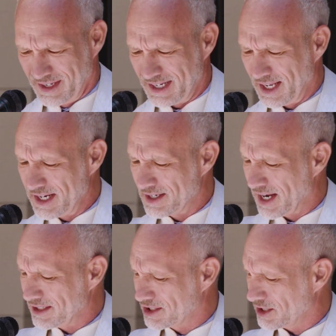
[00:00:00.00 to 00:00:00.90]
and late
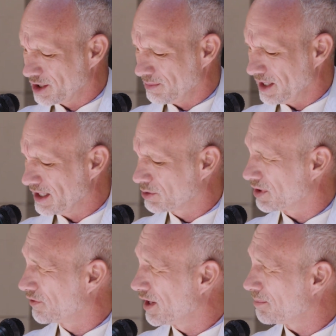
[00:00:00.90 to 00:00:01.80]
night session meetings
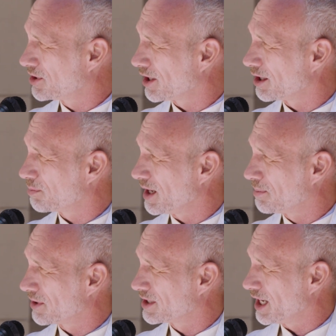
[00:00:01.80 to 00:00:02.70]
with flip chart
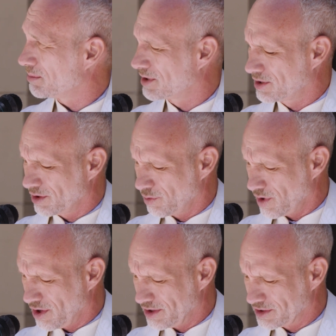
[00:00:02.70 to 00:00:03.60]
paper taped to the
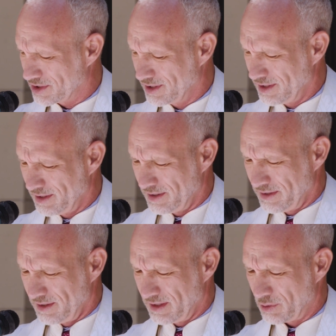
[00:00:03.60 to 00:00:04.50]
walls.
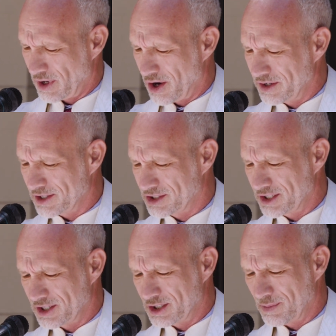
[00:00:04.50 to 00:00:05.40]
There were hard
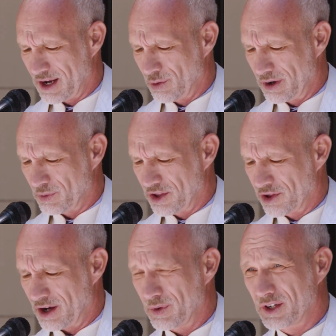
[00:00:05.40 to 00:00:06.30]
decisions about what we
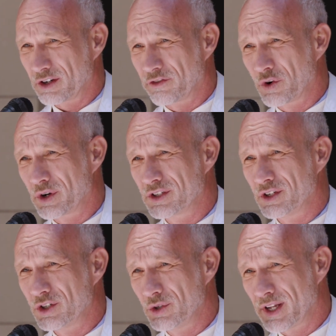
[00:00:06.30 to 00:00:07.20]
thought we could afford to
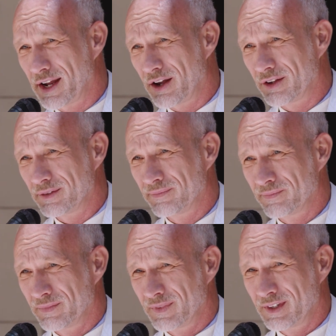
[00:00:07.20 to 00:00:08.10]
do now.
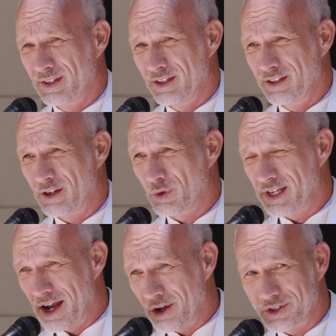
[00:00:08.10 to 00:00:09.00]
There were
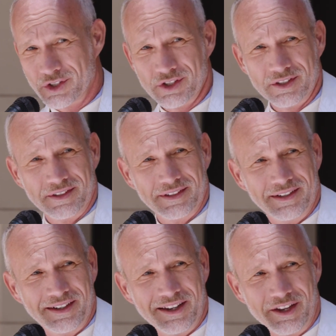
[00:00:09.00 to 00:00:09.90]
doubts
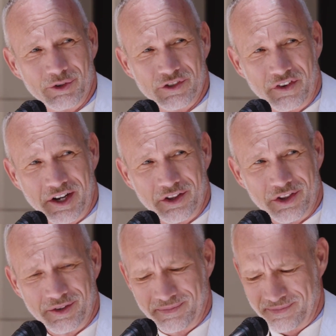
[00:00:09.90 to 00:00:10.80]
and there was faith.